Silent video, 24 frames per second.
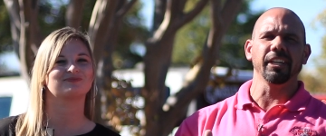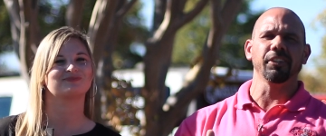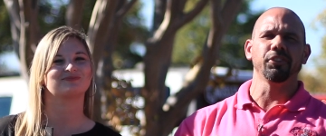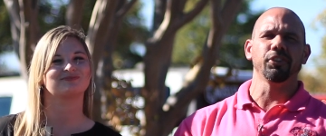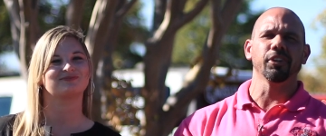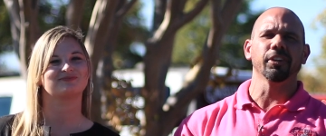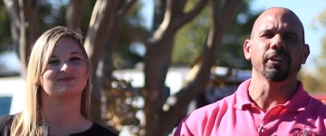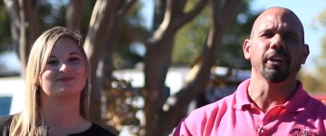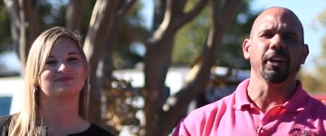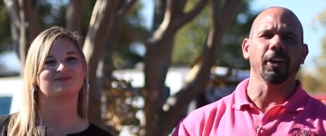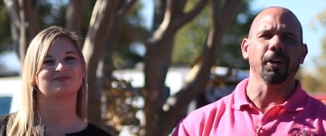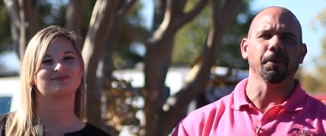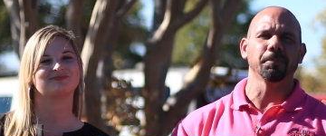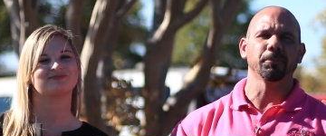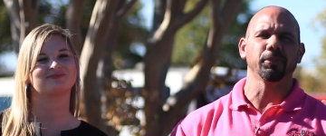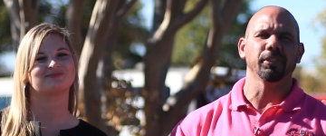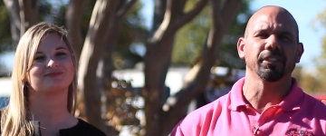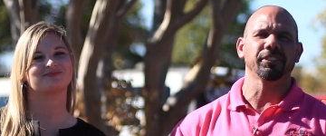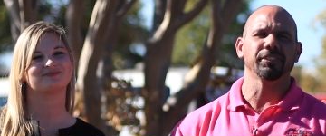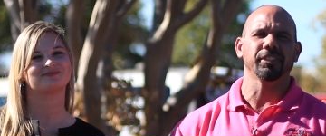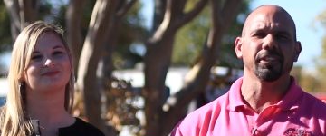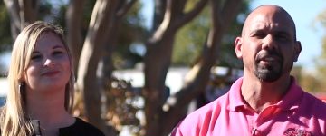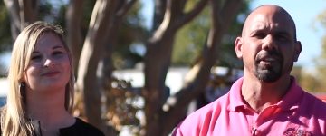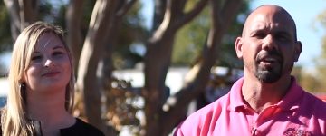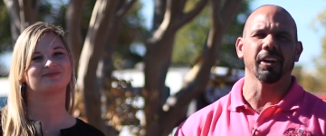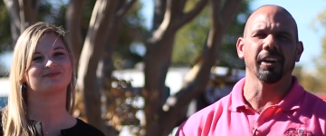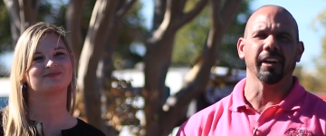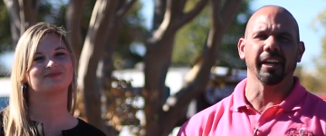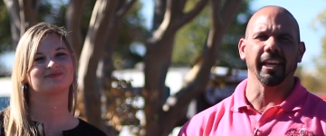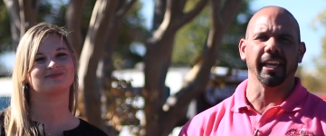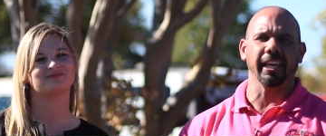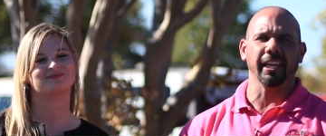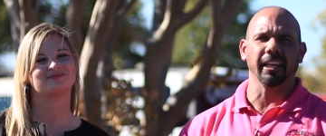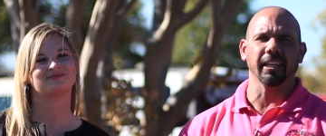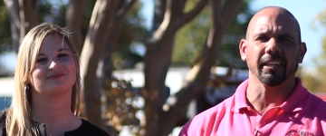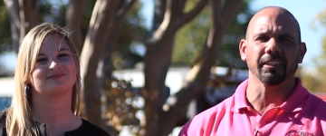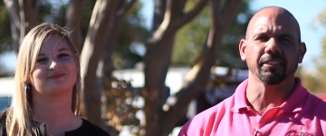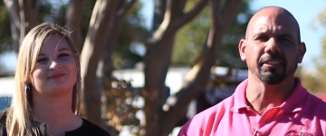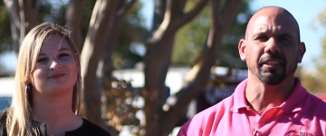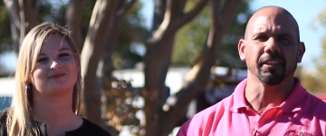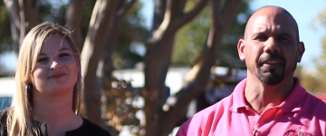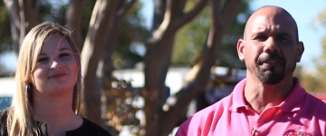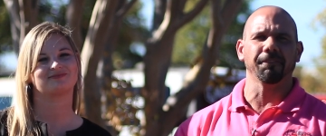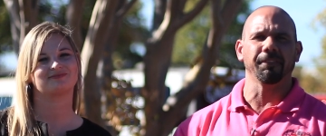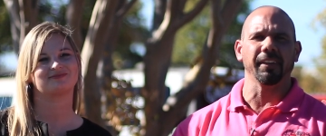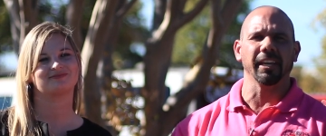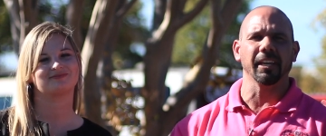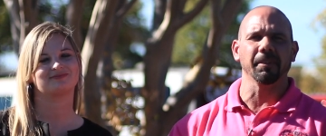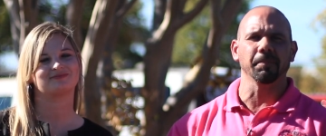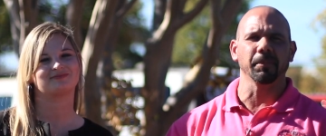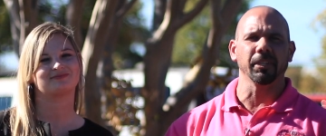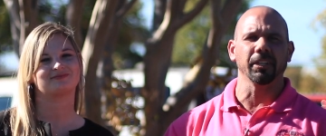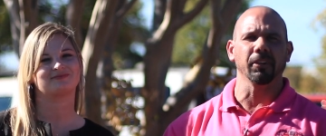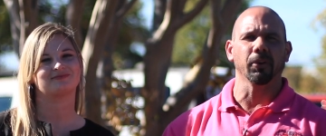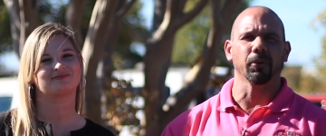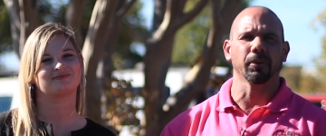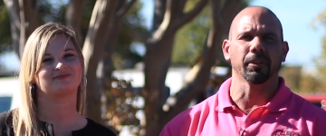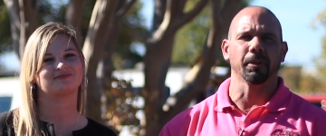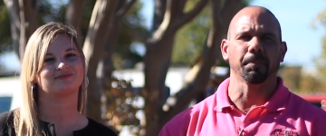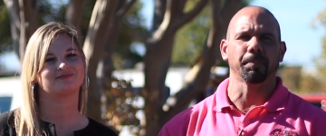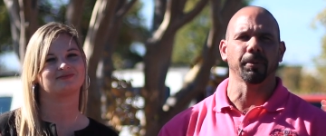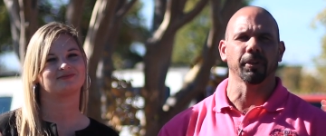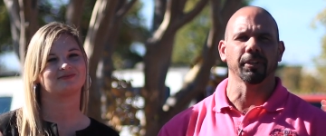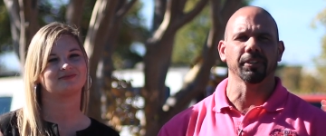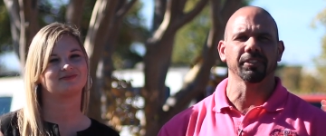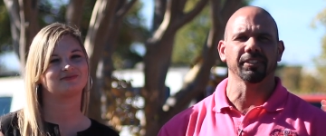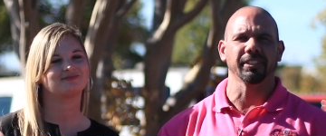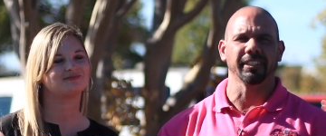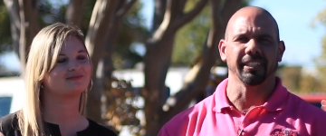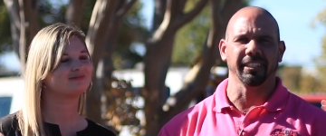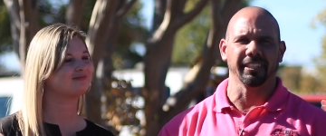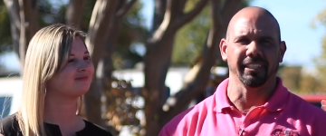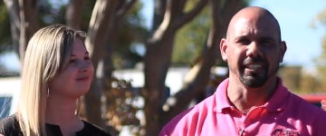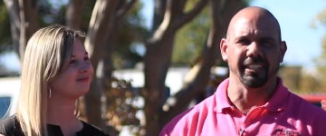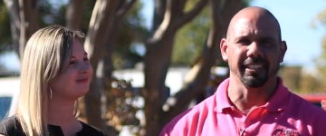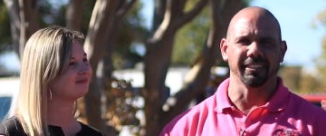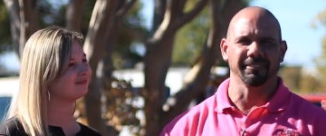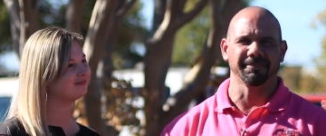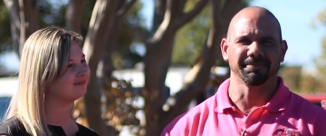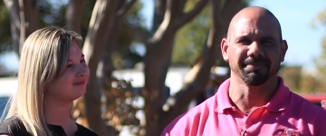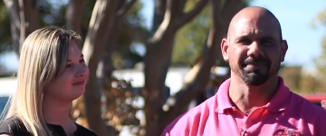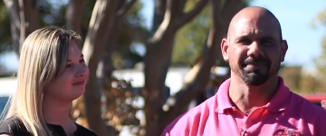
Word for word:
Speaker 1: need your help to extend our hand to the family or the person in need.